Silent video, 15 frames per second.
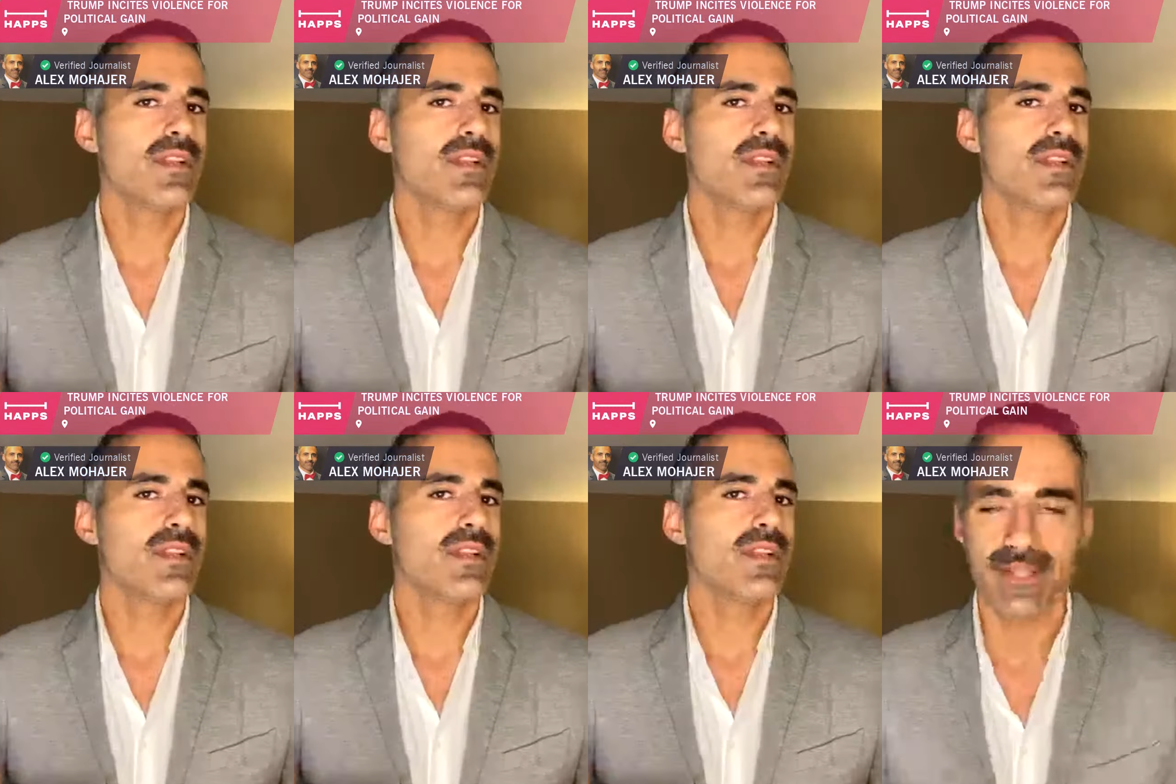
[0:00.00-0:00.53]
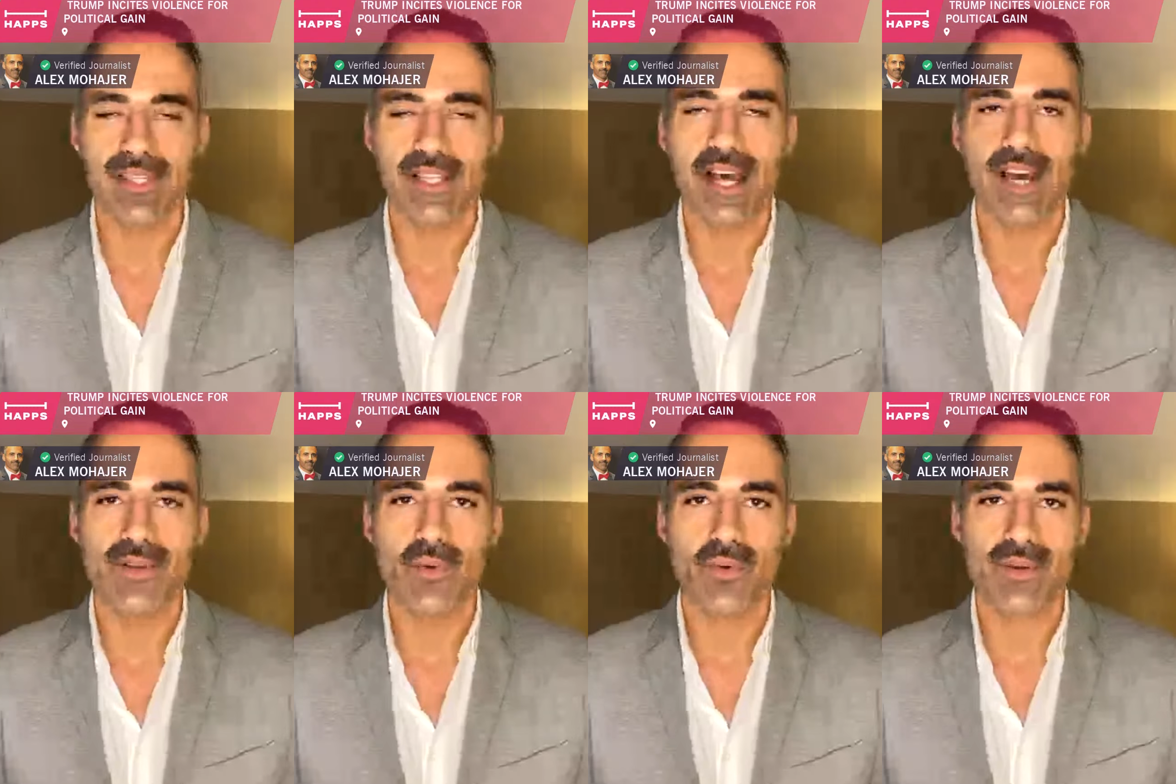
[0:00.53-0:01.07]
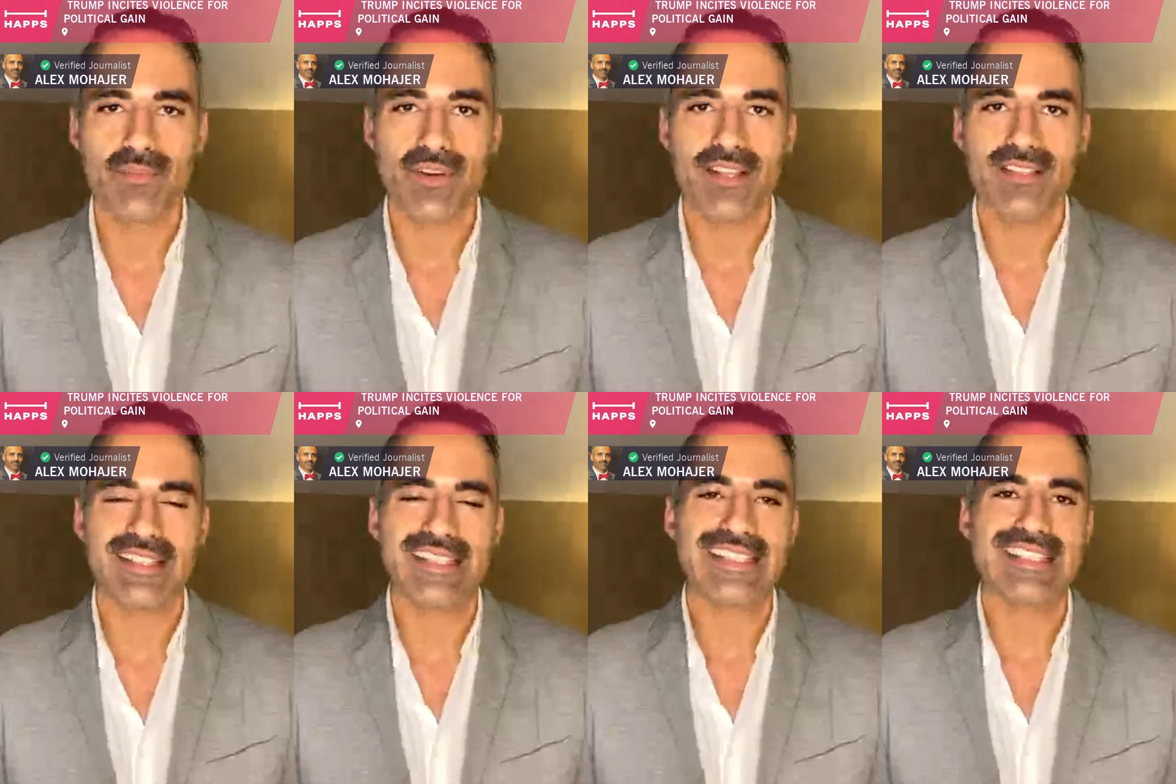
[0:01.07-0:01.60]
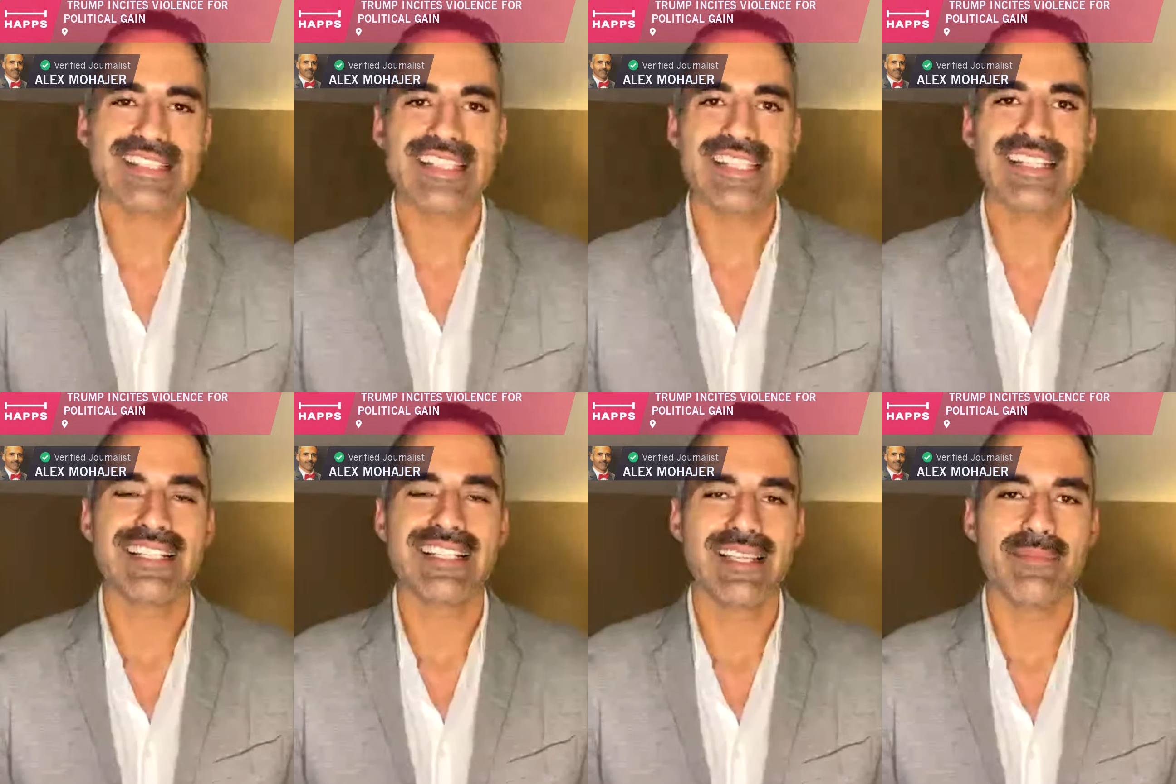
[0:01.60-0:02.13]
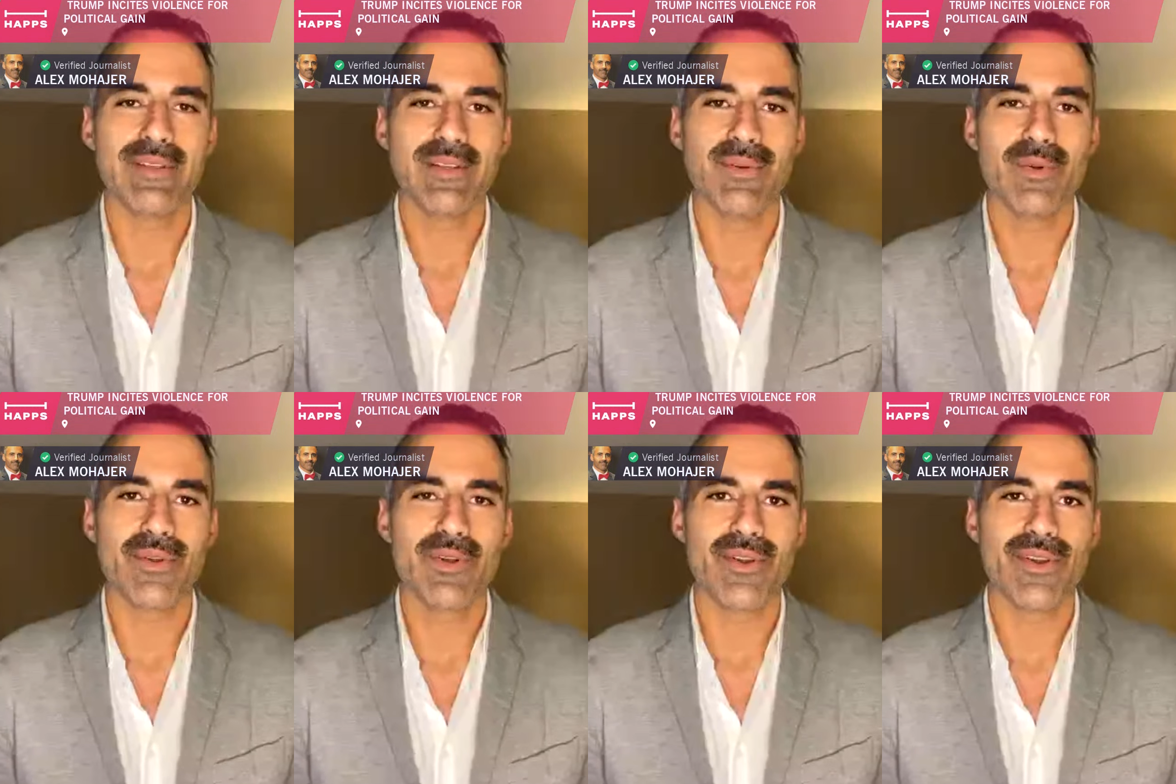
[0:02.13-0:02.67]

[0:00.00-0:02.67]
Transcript: claiming to be the law and order presidency, claiming